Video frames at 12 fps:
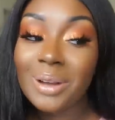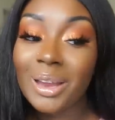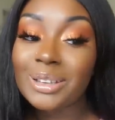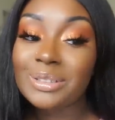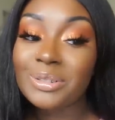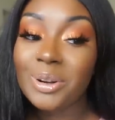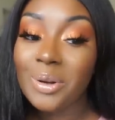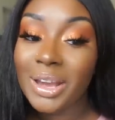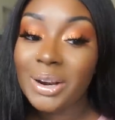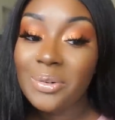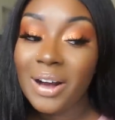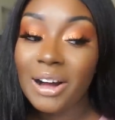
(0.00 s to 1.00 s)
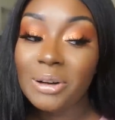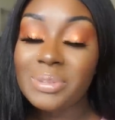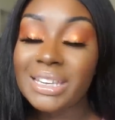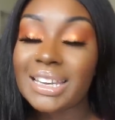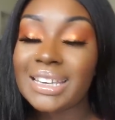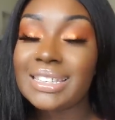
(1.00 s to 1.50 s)
products for quite a while
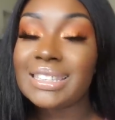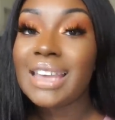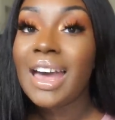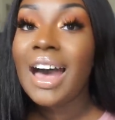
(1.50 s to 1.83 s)
because